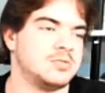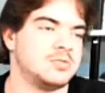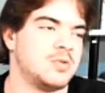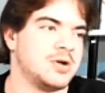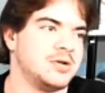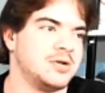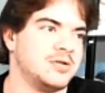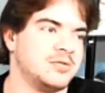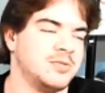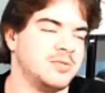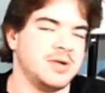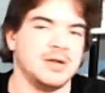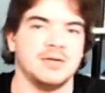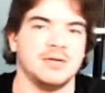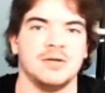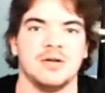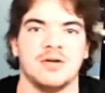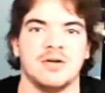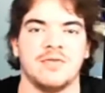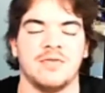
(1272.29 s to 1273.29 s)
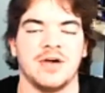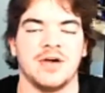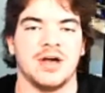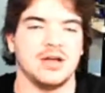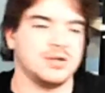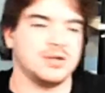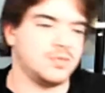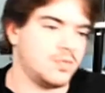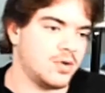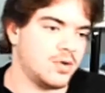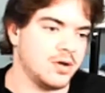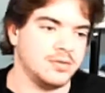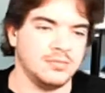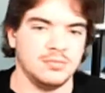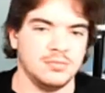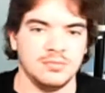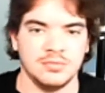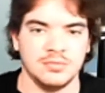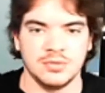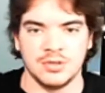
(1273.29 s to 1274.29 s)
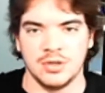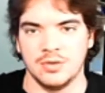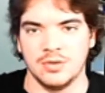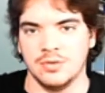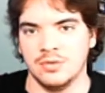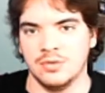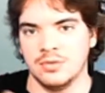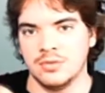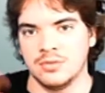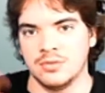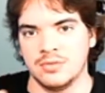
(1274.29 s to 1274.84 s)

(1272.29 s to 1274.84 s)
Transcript: Let's say it's 1, 2, 3. It'll flash 1,